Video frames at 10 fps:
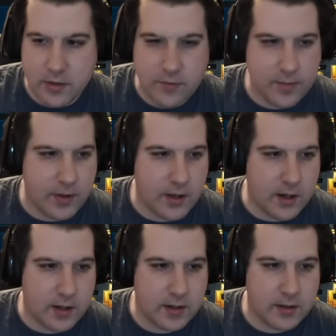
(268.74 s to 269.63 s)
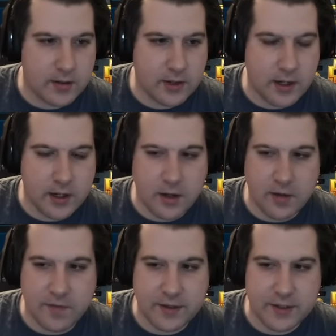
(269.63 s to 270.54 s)
3POC,
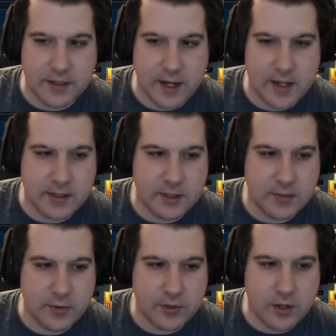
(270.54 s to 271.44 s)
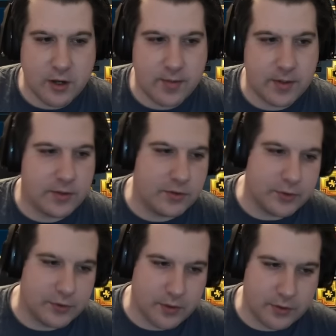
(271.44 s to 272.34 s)
offense tenacity is the most common. You
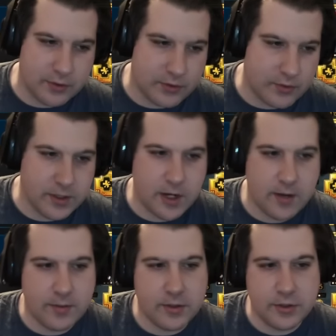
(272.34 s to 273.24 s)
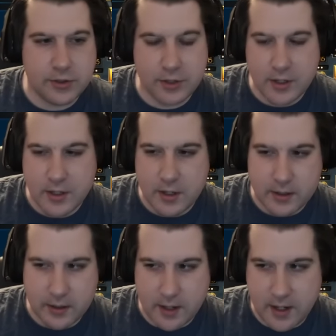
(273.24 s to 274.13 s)
could do also crit damage,
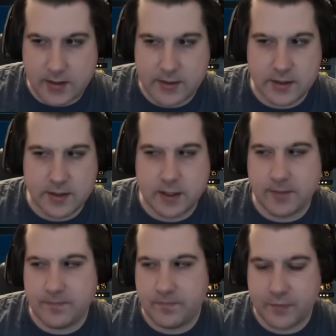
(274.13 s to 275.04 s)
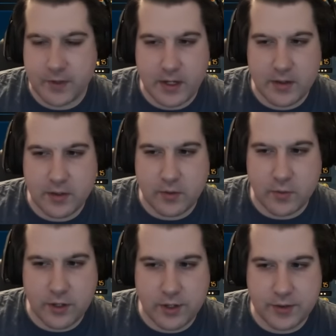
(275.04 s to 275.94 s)
tenacity. Either
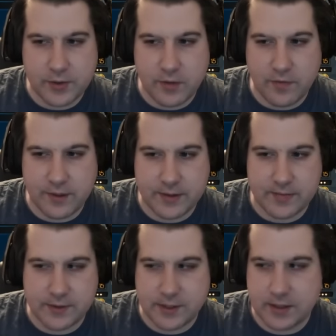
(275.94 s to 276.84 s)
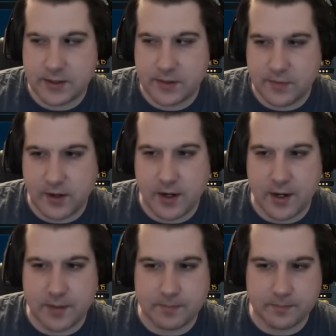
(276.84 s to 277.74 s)
one of the 2 offensive sets is
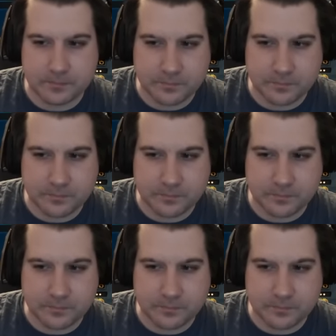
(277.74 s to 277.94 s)
fine.